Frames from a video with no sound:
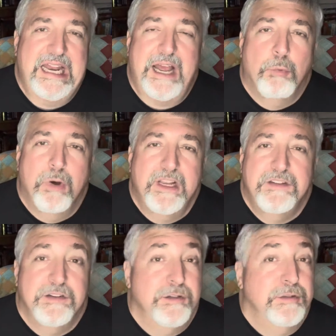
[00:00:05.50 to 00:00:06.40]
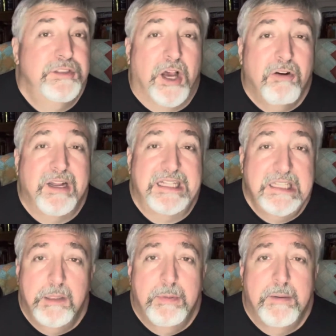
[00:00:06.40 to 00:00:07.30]
I wanted to talk a
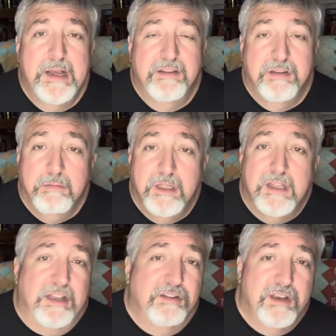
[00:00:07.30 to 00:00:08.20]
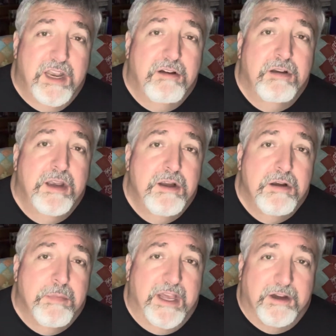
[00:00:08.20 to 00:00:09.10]
little bit about something that's near and dear
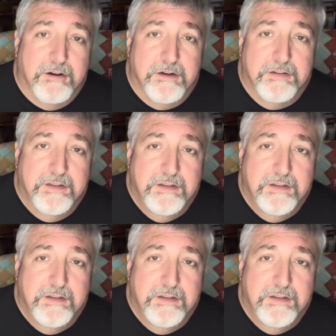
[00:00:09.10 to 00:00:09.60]
to my heart.